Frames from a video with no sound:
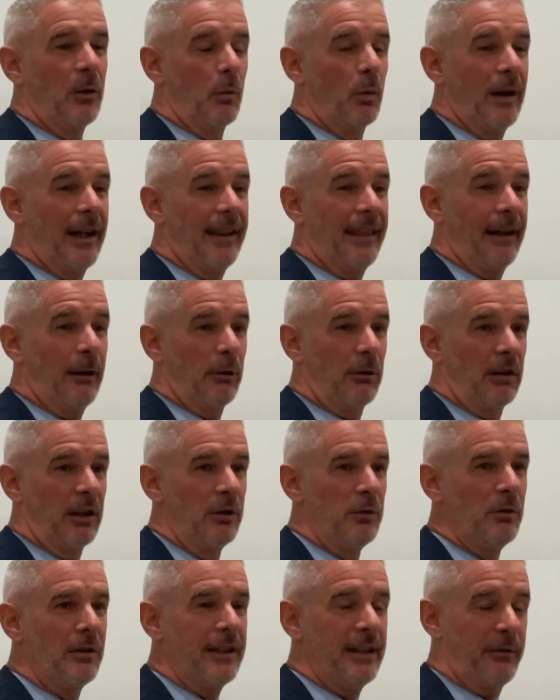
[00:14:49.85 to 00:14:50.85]
where there were
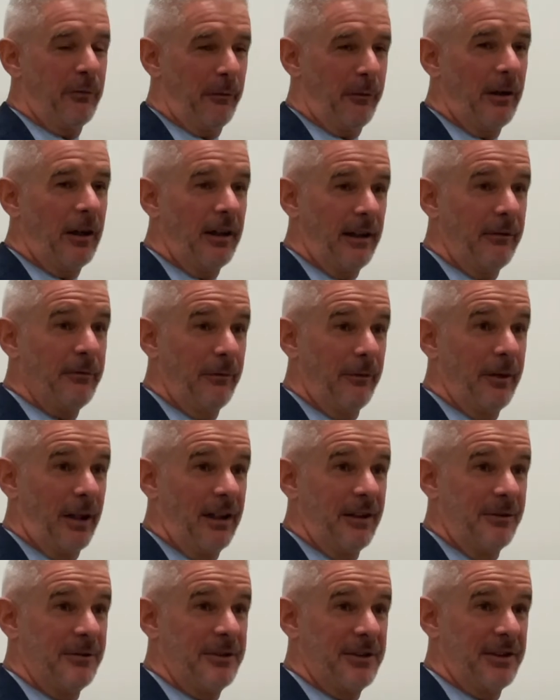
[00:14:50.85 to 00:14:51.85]
only 5
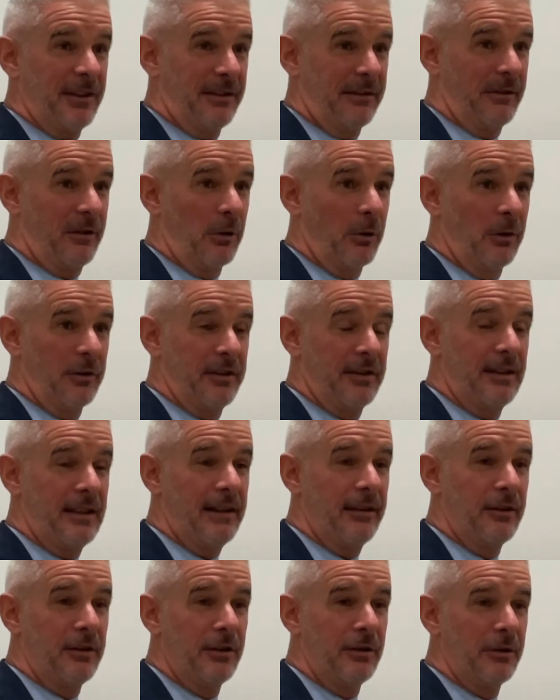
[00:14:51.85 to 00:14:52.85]
votes, and of course
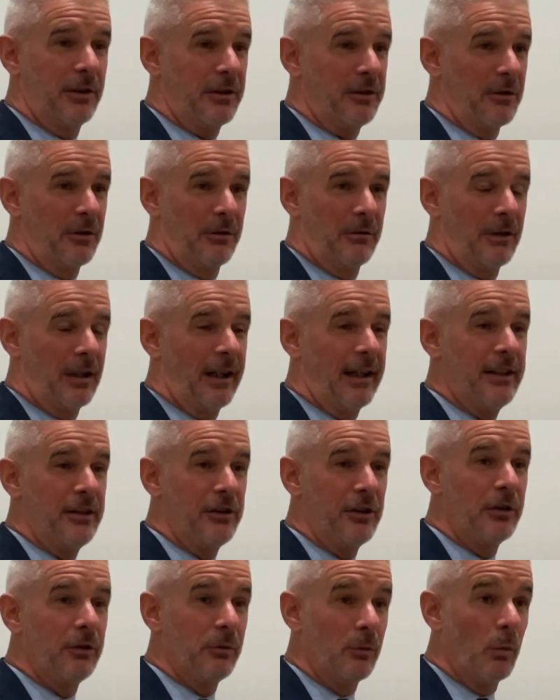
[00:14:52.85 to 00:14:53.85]
neither Nook nor I
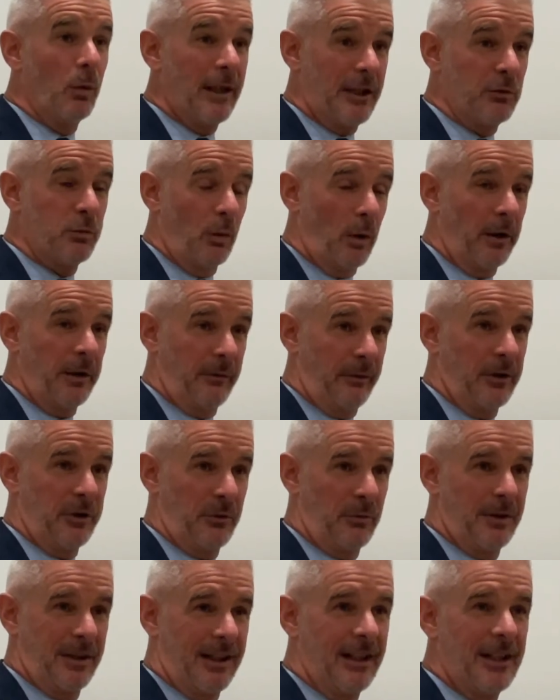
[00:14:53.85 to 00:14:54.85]
knew which one of
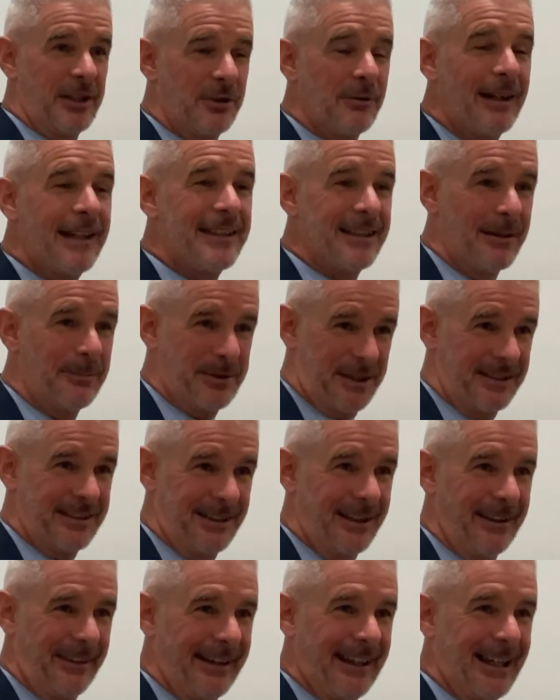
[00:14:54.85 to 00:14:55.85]
us was going to end up
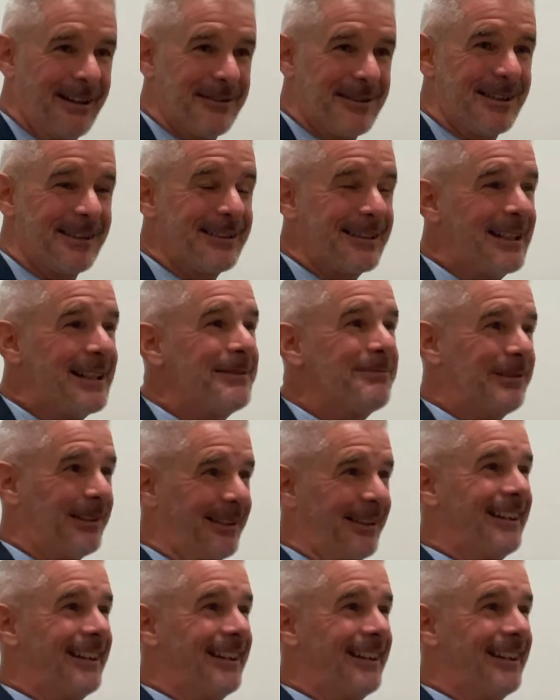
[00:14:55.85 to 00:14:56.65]
sitting at the council table.